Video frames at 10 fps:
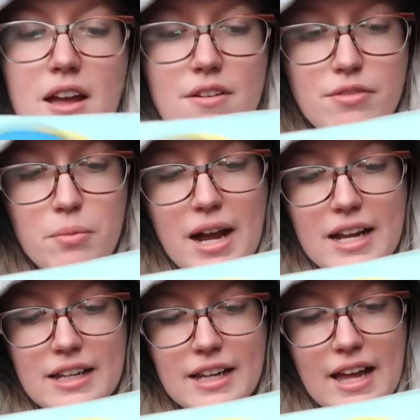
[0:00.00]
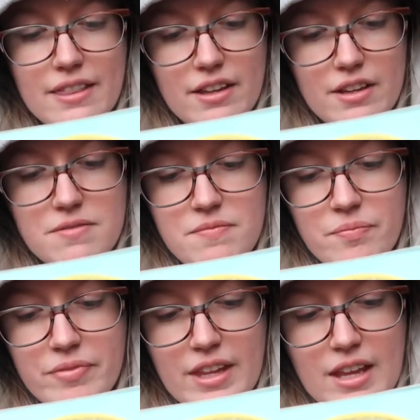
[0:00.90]
From what I can gather,
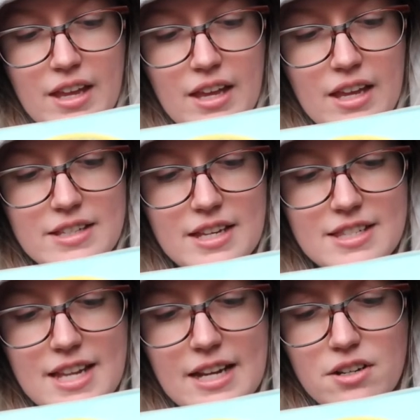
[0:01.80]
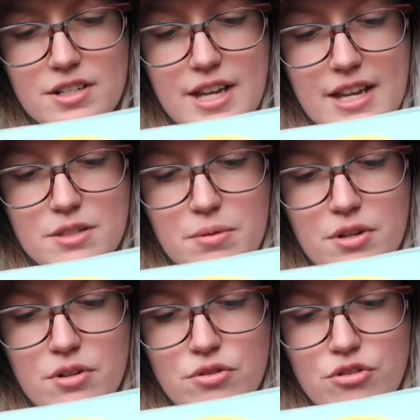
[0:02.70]
it says set contains
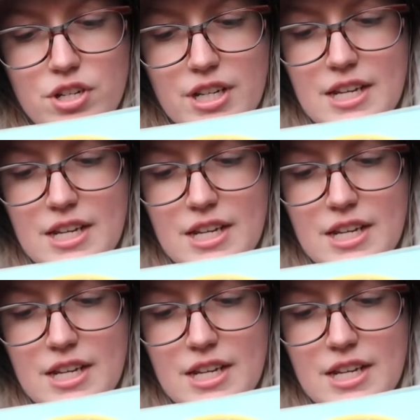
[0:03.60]
100